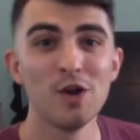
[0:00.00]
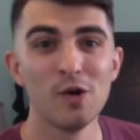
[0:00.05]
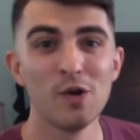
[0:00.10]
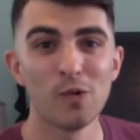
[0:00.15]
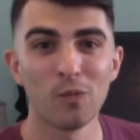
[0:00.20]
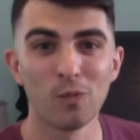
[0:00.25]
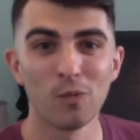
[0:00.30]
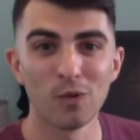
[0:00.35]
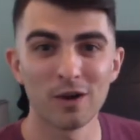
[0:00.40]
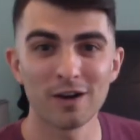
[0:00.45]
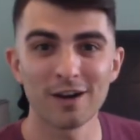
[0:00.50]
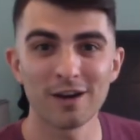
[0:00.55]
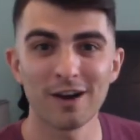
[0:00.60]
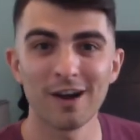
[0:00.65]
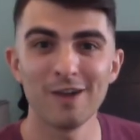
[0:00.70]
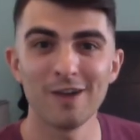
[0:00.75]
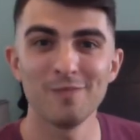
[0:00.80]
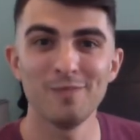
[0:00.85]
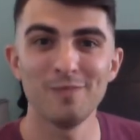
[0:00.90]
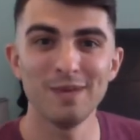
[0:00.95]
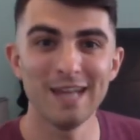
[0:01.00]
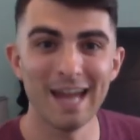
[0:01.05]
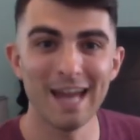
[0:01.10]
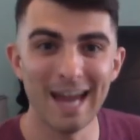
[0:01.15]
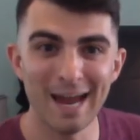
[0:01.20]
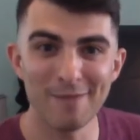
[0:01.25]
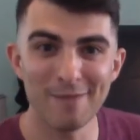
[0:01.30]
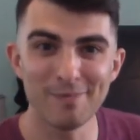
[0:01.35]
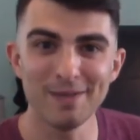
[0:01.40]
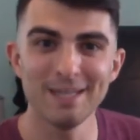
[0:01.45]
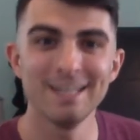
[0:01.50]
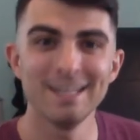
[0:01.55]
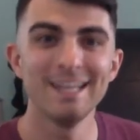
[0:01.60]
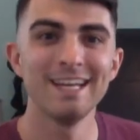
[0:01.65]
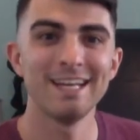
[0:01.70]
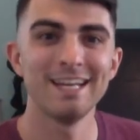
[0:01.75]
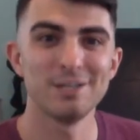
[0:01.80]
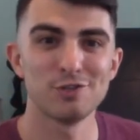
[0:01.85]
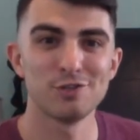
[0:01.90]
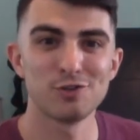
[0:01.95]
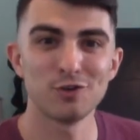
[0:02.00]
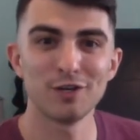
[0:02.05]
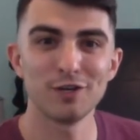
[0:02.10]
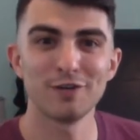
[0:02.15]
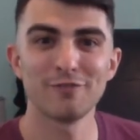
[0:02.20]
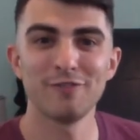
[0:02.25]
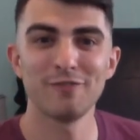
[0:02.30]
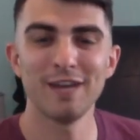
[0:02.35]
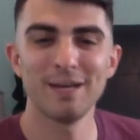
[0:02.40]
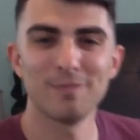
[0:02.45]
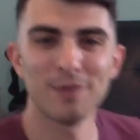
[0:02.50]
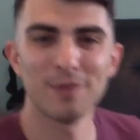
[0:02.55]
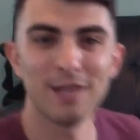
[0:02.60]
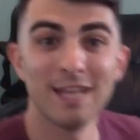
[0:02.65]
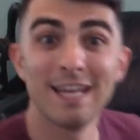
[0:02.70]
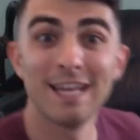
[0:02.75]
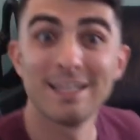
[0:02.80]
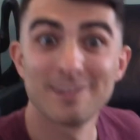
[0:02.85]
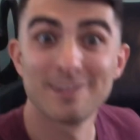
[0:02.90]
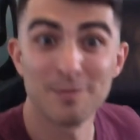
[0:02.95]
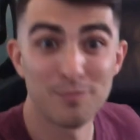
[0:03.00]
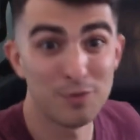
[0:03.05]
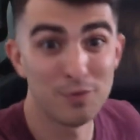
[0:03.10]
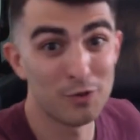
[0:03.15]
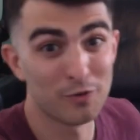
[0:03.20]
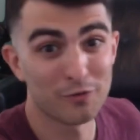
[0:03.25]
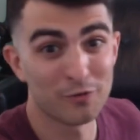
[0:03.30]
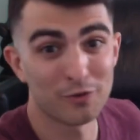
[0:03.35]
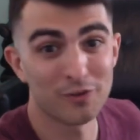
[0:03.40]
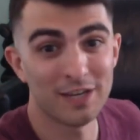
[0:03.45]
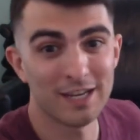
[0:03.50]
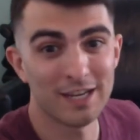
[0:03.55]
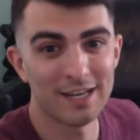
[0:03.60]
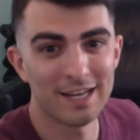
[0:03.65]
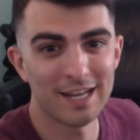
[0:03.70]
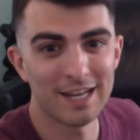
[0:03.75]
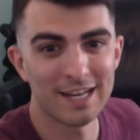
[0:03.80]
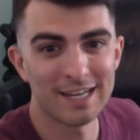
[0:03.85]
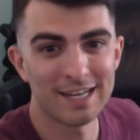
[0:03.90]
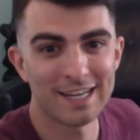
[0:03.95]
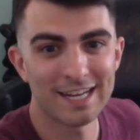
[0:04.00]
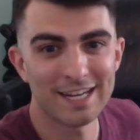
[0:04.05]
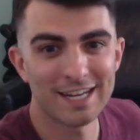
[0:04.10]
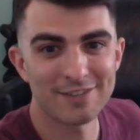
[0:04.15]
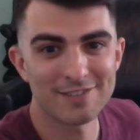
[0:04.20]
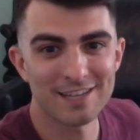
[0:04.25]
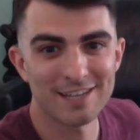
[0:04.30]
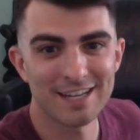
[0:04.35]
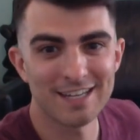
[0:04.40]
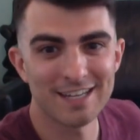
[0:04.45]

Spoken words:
Work hard, be happy, enjoy your family. It's a beautiful day today. Get outside.